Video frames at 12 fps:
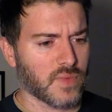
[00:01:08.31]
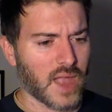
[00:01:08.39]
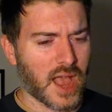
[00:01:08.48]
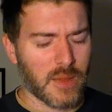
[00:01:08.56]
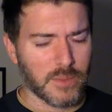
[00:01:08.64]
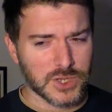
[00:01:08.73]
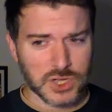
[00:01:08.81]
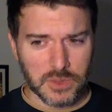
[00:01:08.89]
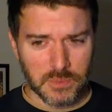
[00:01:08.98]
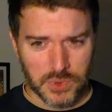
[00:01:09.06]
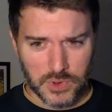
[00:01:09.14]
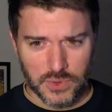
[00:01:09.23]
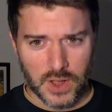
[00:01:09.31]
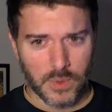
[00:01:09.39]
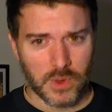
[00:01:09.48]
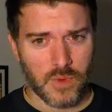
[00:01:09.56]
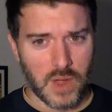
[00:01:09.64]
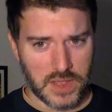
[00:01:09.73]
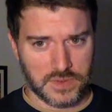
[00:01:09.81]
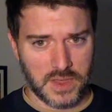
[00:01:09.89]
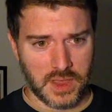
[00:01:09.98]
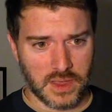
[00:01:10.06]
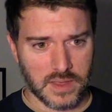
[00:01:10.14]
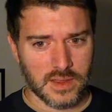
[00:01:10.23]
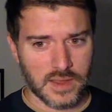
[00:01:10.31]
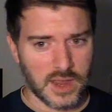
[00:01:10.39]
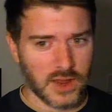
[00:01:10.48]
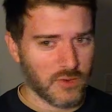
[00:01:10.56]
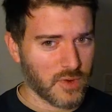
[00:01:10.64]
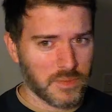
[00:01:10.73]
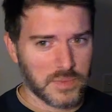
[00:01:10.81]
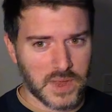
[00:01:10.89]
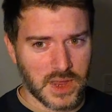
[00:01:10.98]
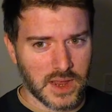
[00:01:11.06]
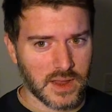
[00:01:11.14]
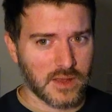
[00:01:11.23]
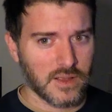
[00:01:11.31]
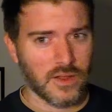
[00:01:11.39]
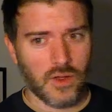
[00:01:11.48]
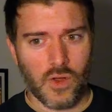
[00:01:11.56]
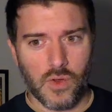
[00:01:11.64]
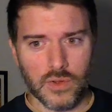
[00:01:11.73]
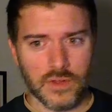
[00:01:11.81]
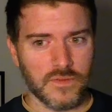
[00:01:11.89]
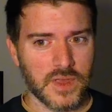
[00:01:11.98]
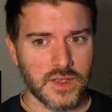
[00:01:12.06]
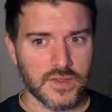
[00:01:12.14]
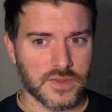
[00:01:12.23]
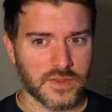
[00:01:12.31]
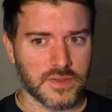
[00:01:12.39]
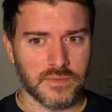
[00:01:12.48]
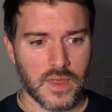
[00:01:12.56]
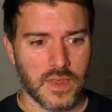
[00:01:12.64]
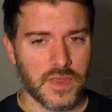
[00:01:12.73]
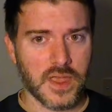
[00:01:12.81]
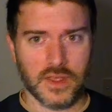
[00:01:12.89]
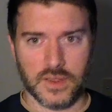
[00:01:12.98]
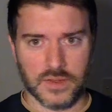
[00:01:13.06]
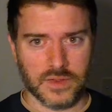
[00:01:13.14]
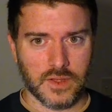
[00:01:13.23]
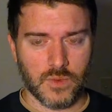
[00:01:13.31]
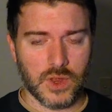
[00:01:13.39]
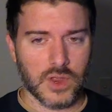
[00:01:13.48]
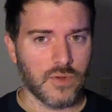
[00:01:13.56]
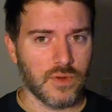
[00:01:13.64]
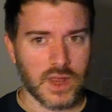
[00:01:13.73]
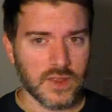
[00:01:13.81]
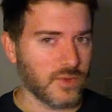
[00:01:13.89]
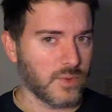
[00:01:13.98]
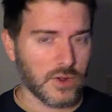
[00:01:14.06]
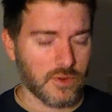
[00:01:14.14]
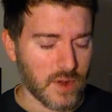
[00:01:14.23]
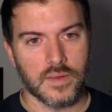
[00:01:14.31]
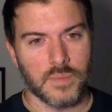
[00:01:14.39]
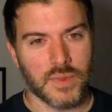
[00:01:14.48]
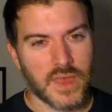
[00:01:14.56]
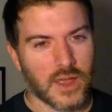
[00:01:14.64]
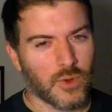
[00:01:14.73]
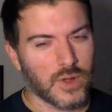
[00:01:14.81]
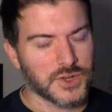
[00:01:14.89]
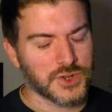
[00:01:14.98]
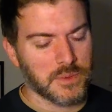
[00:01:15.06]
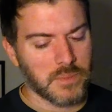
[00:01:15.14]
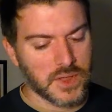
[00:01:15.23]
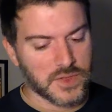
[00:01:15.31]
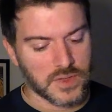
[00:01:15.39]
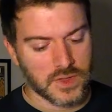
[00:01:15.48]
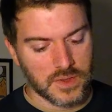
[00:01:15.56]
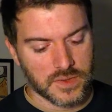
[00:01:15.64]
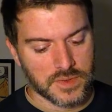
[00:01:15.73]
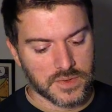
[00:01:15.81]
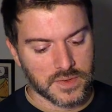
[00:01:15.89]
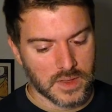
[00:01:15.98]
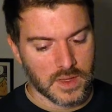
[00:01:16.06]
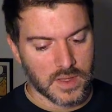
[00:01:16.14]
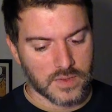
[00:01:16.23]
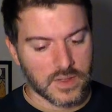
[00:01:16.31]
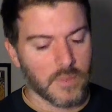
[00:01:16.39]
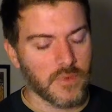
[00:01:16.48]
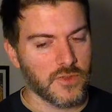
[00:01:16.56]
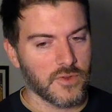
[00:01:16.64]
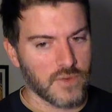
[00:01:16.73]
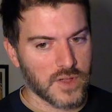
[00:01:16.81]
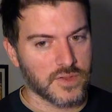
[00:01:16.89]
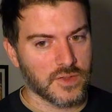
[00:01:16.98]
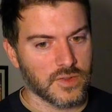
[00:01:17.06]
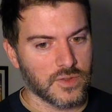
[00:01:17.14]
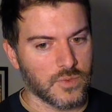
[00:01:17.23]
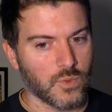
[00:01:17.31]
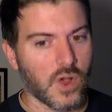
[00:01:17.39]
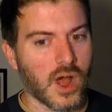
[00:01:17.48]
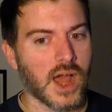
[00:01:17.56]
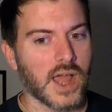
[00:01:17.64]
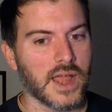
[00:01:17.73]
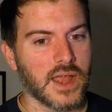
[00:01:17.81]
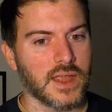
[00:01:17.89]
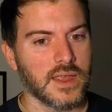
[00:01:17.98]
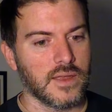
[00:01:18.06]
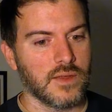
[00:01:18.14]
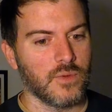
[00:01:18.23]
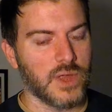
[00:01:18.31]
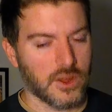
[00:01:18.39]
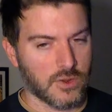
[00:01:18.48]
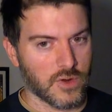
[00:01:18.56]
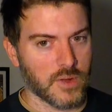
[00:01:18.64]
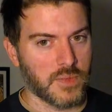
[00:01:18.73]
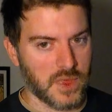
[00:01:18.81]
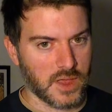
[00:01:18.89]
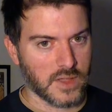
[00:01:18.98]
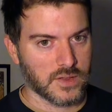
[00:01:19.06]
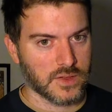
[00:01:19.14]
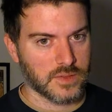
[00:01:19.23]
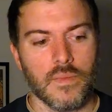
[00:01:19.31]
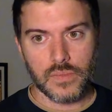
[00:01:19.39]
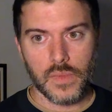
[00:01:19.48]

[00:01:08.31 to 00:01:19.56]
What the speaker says: How much compute are we wasting encrypting all of these things that we don't need to encrypt? But that question misses some of the reasons why we encrypt things.